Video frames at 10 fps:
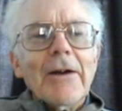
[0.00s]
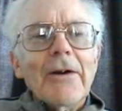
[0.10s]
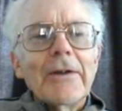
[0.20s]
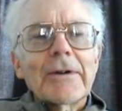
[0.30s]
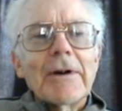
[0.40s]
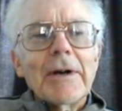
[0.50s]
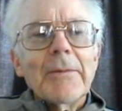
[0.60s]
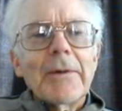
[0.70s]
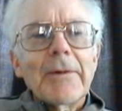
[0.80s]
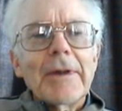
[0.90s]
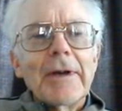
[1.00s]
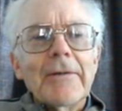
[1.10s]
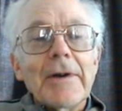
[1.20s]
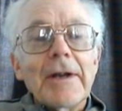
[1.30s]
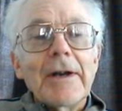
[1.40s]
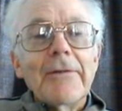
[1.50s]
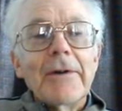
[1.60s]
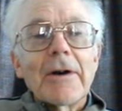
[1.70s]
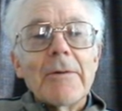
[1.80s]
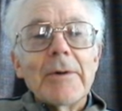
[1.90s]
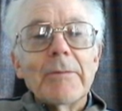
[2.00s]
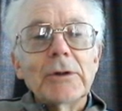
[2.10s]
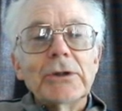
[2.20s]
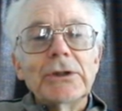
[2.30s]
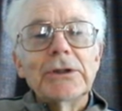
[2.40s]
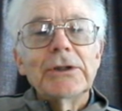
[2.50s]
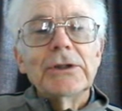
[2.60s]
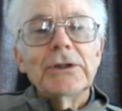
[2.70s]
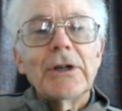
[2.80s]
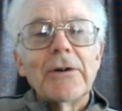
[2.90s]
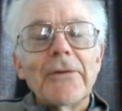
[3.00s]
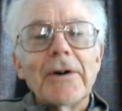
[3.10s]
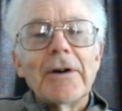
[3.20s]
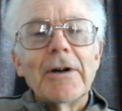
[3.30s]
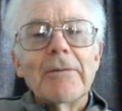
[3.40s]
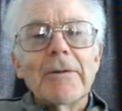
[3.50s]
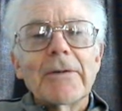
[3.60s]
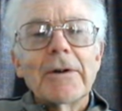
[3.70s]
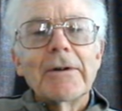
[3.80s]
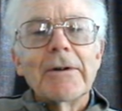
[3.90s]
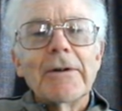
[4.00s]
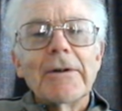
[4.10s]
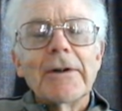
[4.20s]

This crammed with heaven and every common bush afire with God.